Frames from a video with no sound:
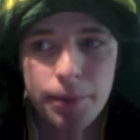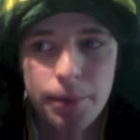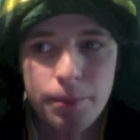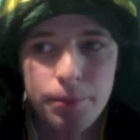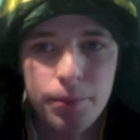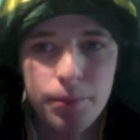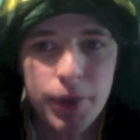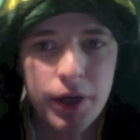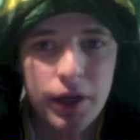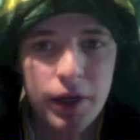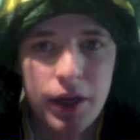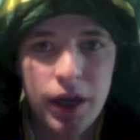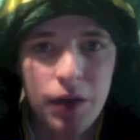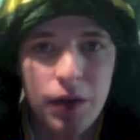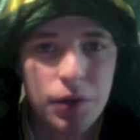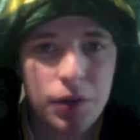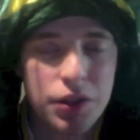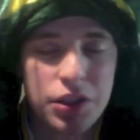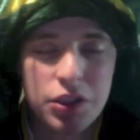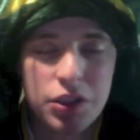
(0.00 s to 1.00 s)
But yeah, it
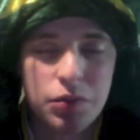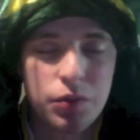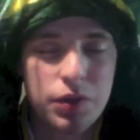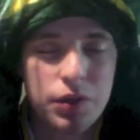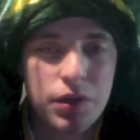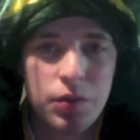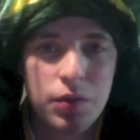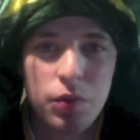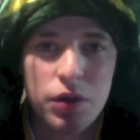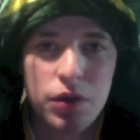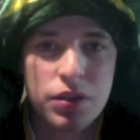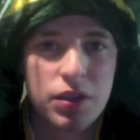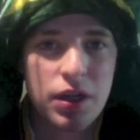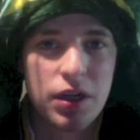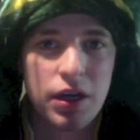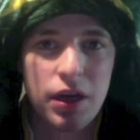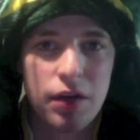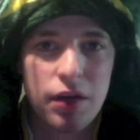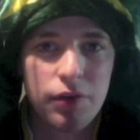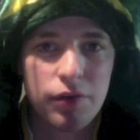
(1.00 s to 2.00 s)
was just, it wasn't
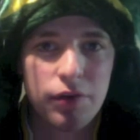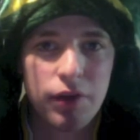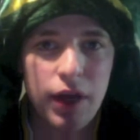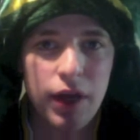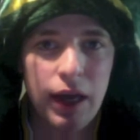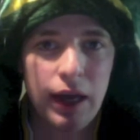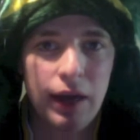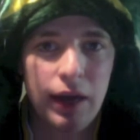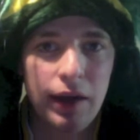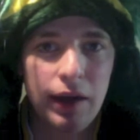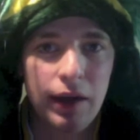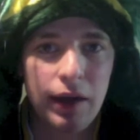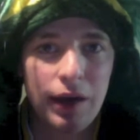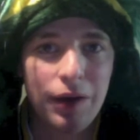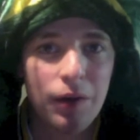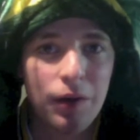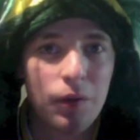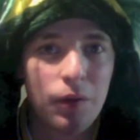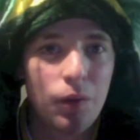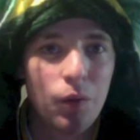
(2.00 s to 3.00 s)
enough. And
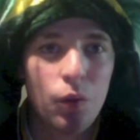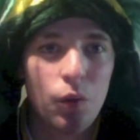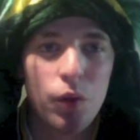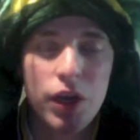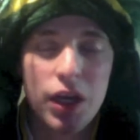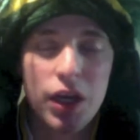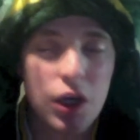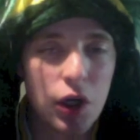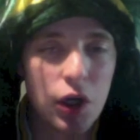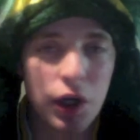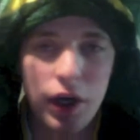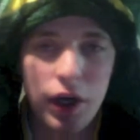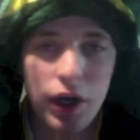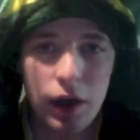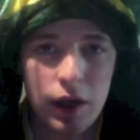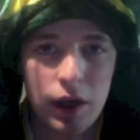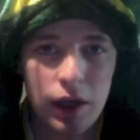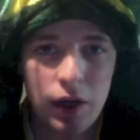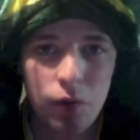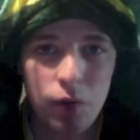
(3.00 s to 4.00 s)
we could not
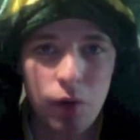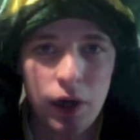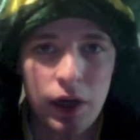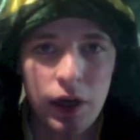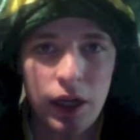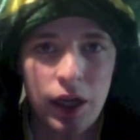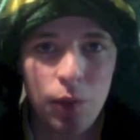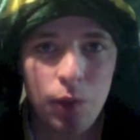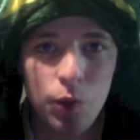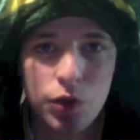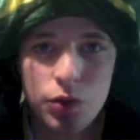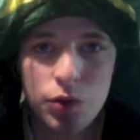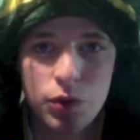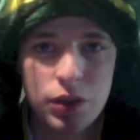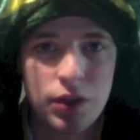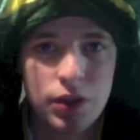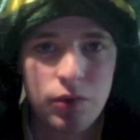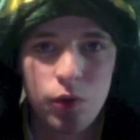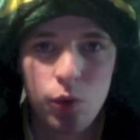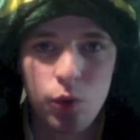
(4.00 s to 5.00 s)
get a run game, which
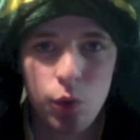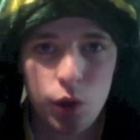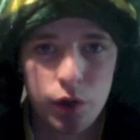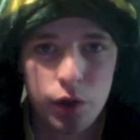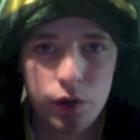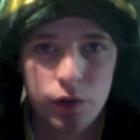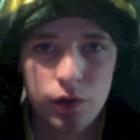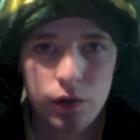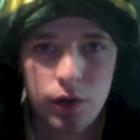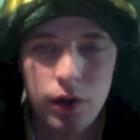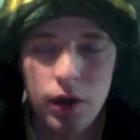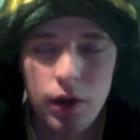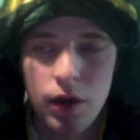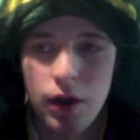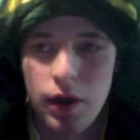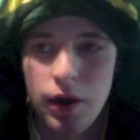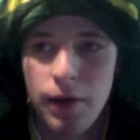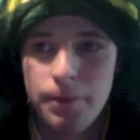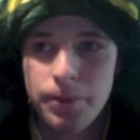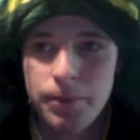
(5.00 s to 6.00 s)
was even worse.
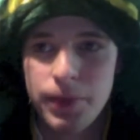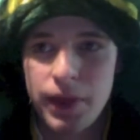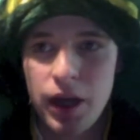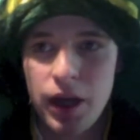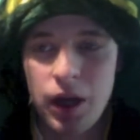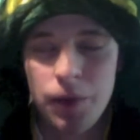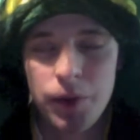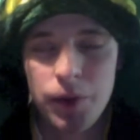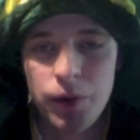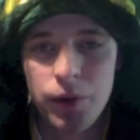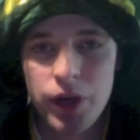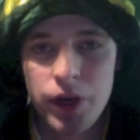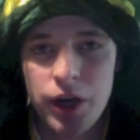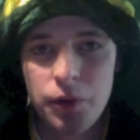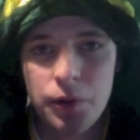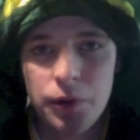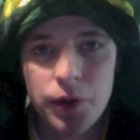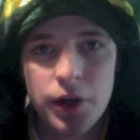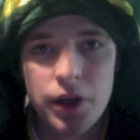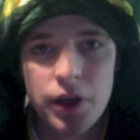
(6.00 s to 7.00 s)
I mean, we had
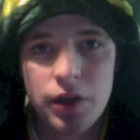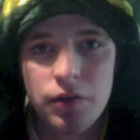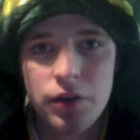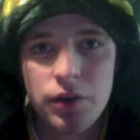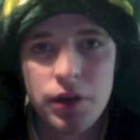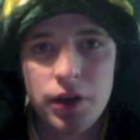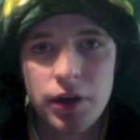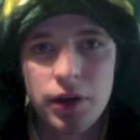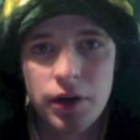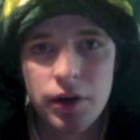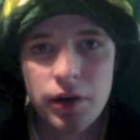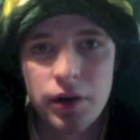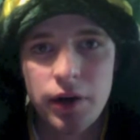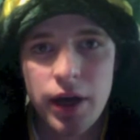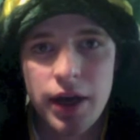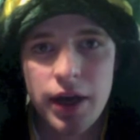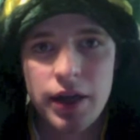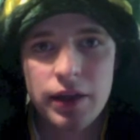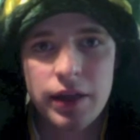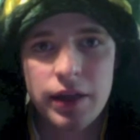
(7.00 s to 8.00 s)
Rookie of the Year,
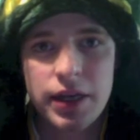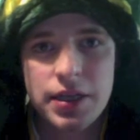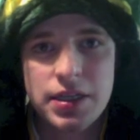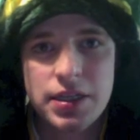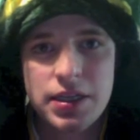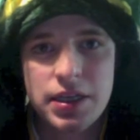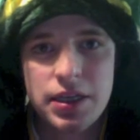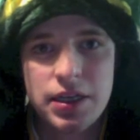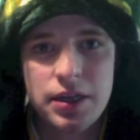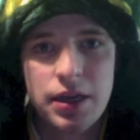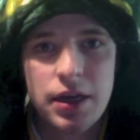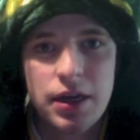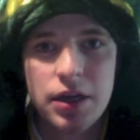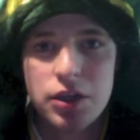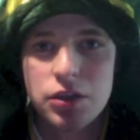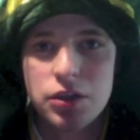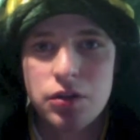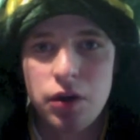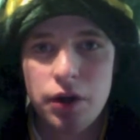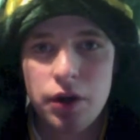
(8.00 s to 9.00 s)
Eddie Lacy,
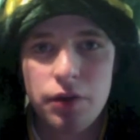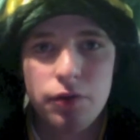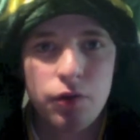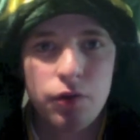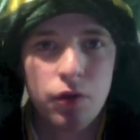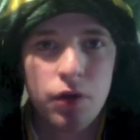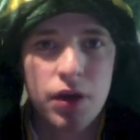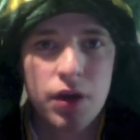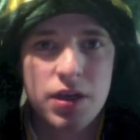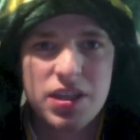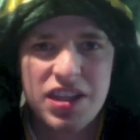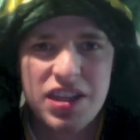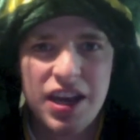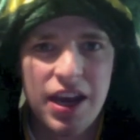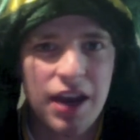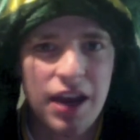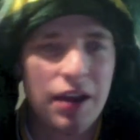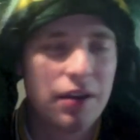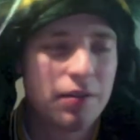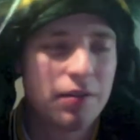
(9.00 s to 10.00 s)
starting for us,
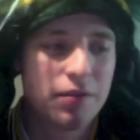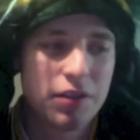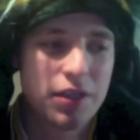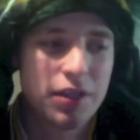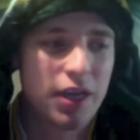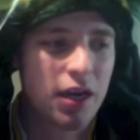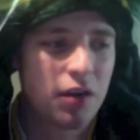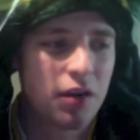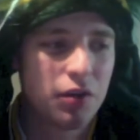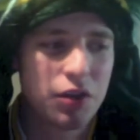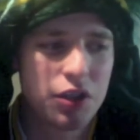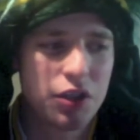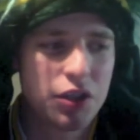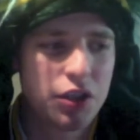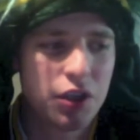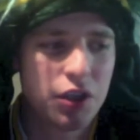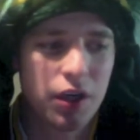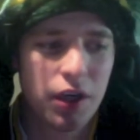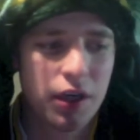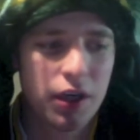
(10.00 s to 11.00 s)
and Seattle just
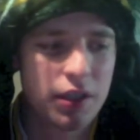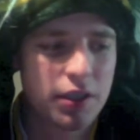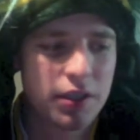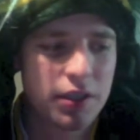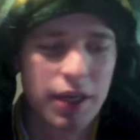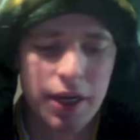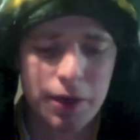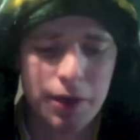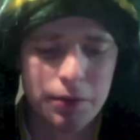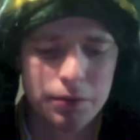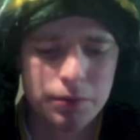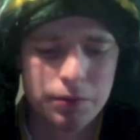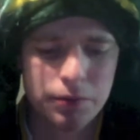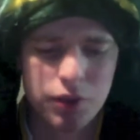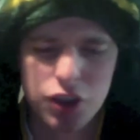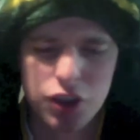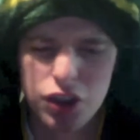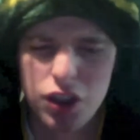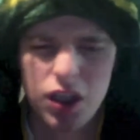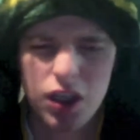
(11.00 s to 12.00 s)
shut us down.
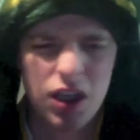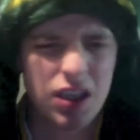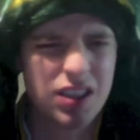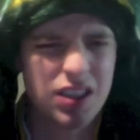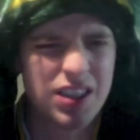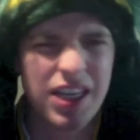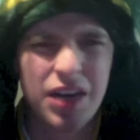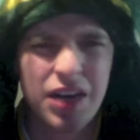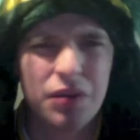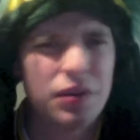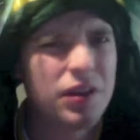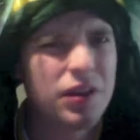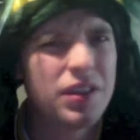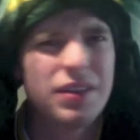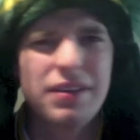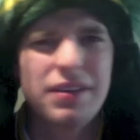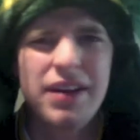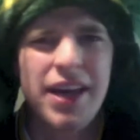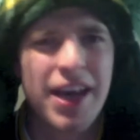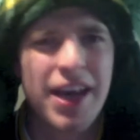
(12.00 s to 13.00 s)
Shut us down
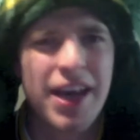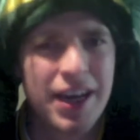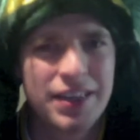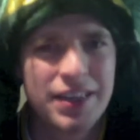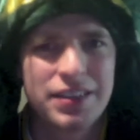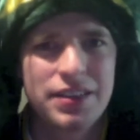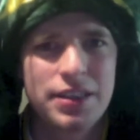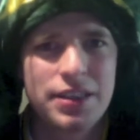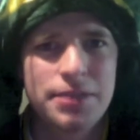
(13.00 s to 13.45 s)
nasty.